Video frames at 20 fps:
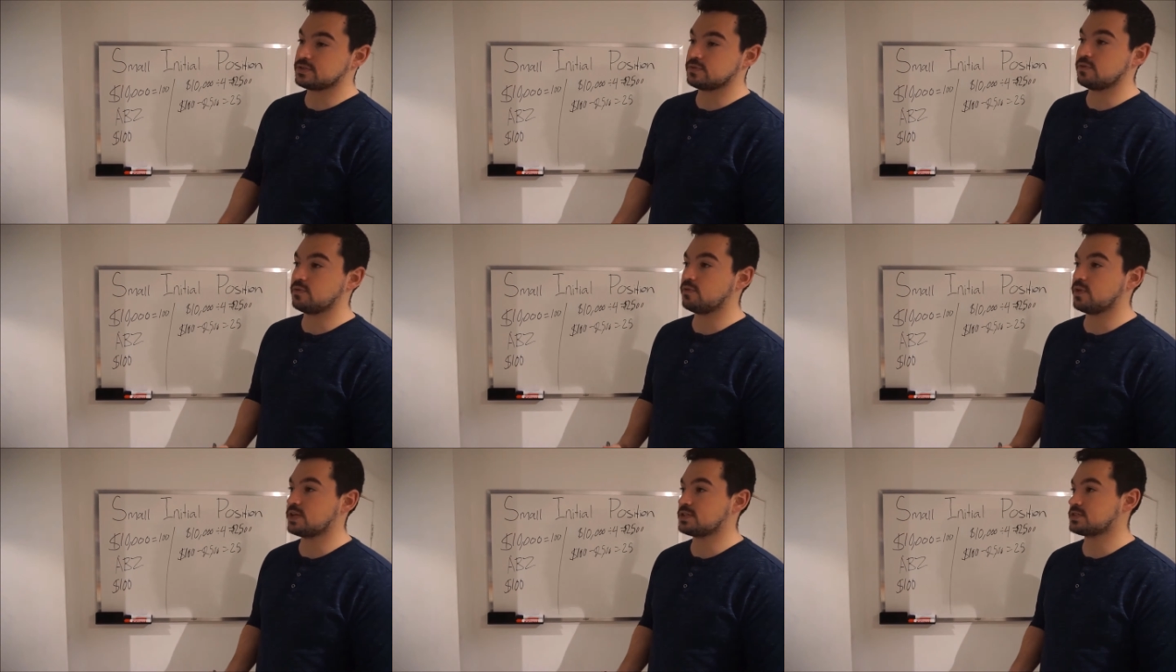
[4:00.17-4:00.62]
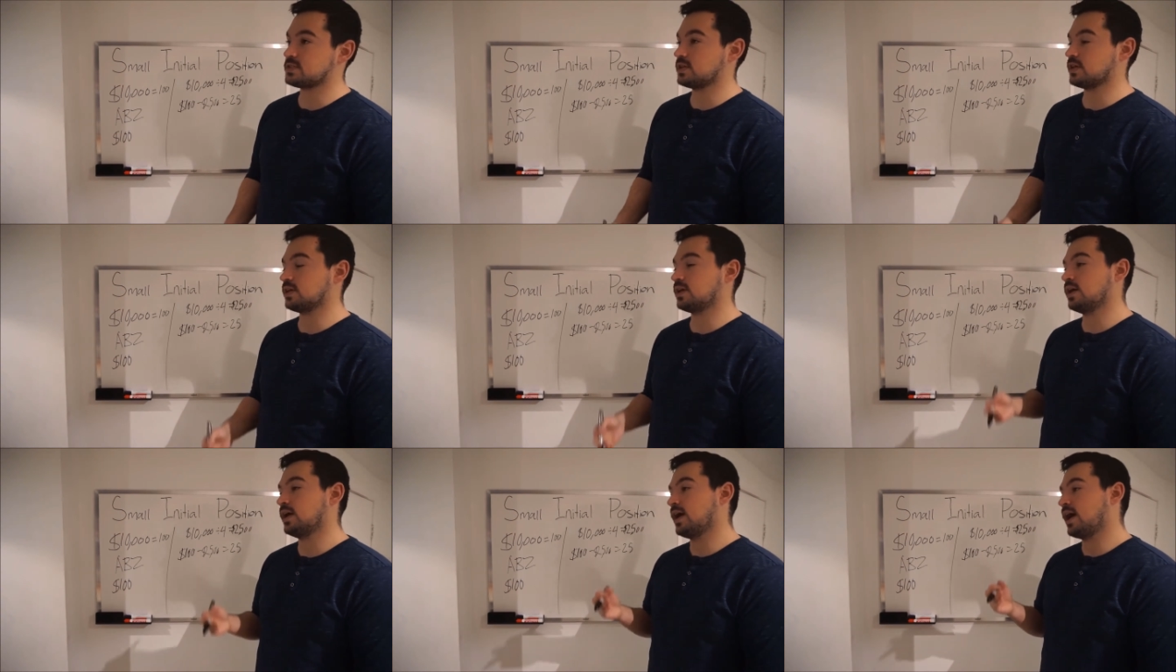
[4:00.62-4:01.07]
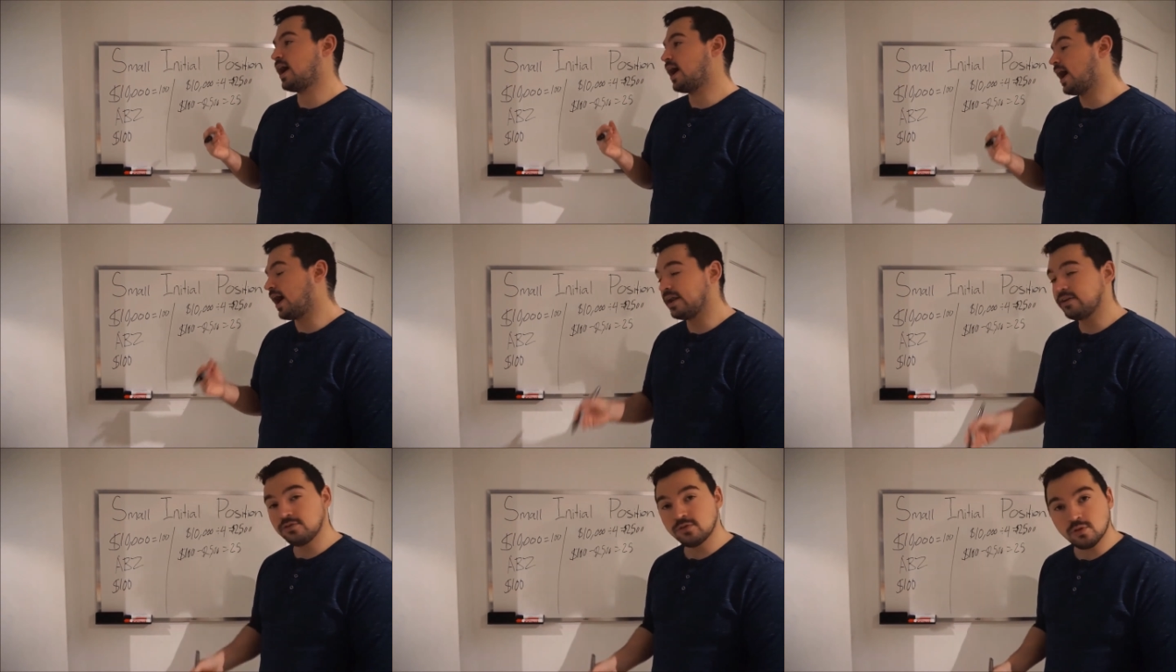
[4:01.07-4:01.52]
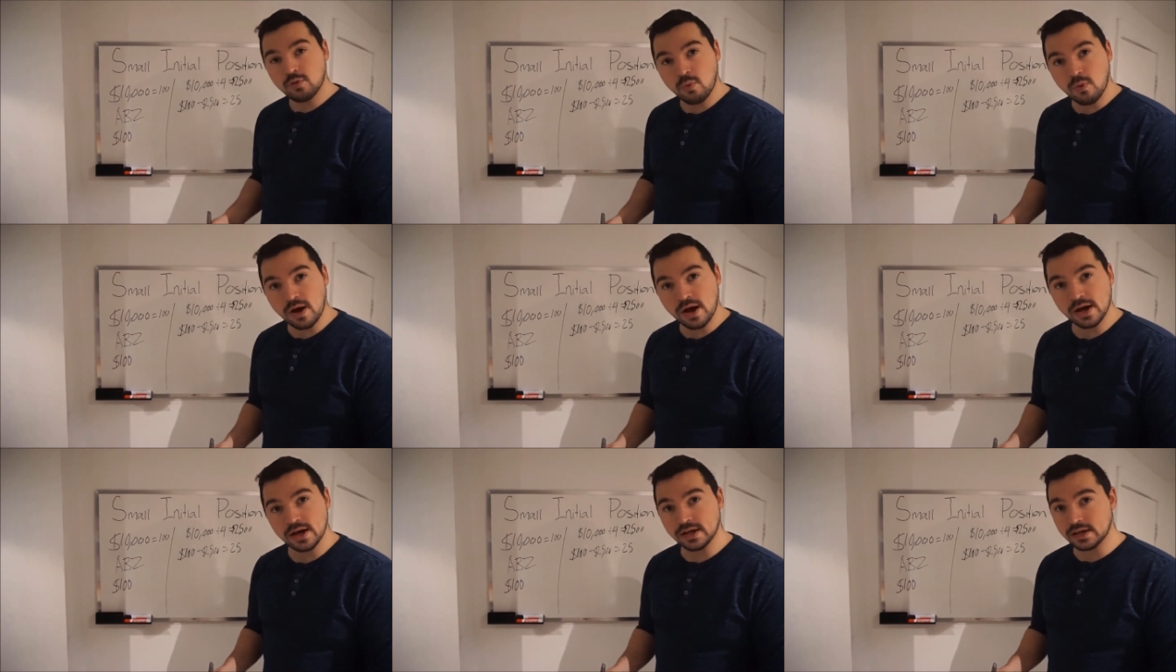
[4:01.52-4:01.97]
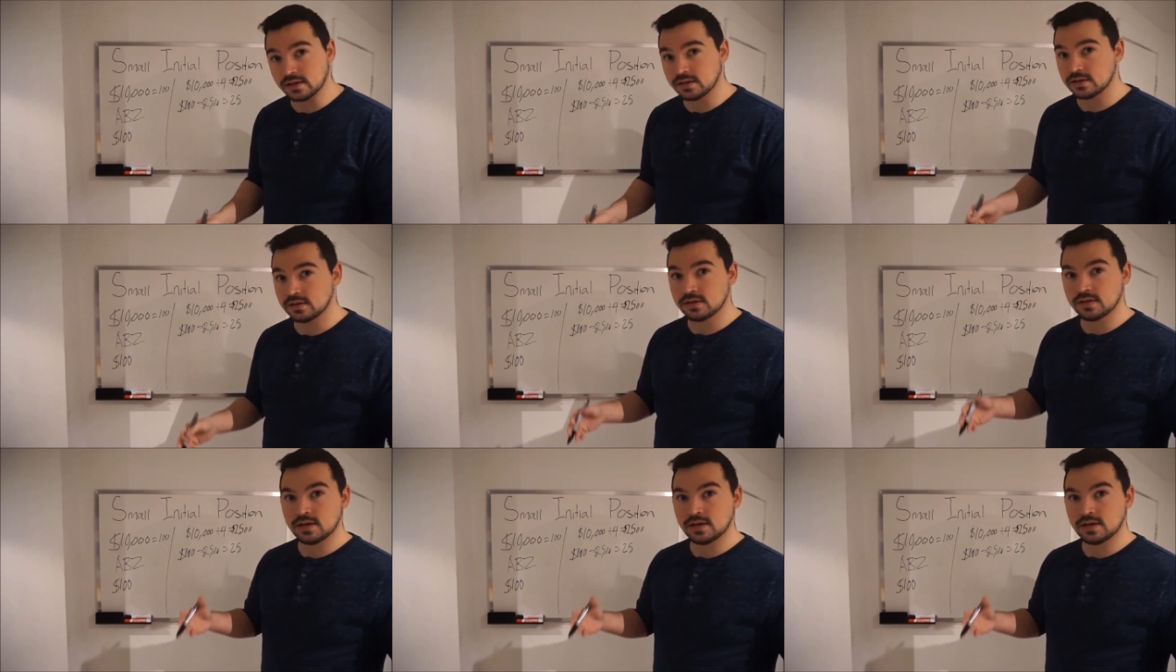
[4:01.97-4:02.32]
of investing, I don't know why,